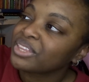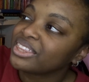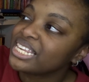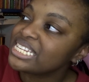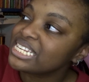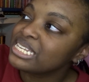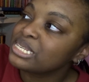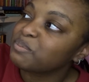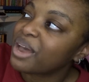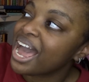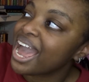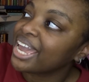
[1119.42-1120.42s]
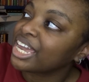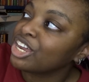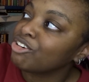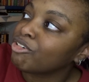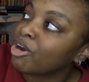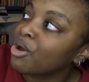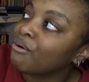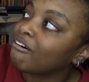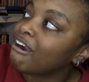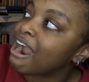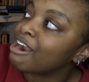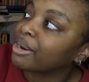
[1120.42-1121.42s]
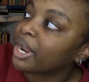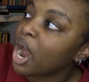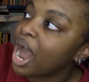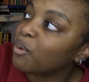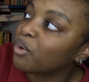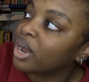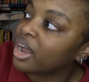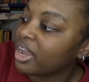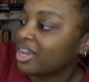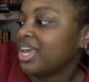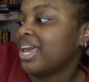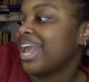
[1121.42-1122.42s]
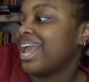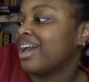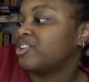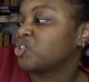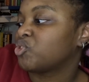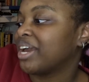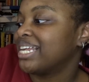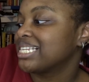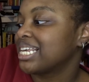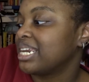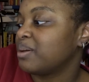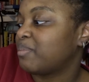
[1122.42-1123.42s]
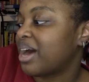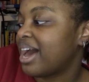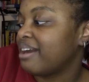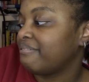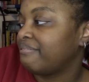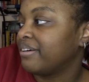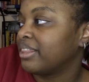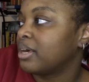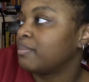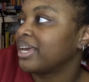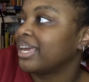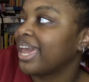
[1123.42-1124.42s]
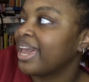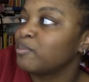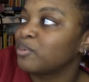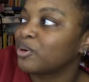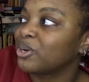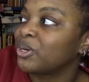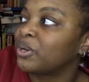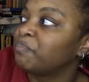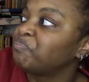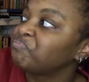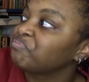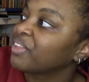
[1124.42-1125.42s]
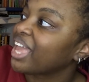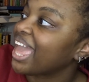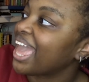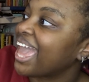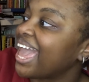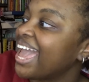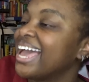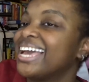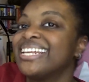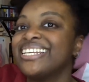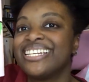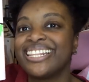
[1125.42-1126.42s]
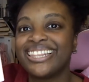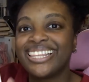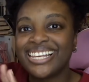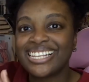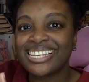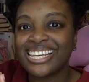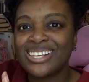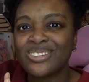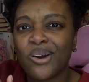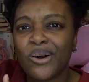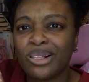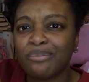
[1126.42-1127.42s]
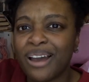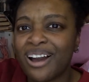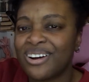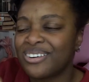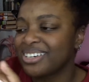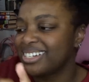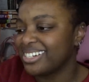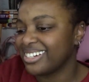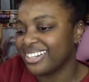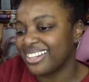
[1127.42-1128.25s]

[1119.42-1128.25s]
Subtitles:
This is by Hiro Arikawa and translated by Philip Gabriel. And this is all about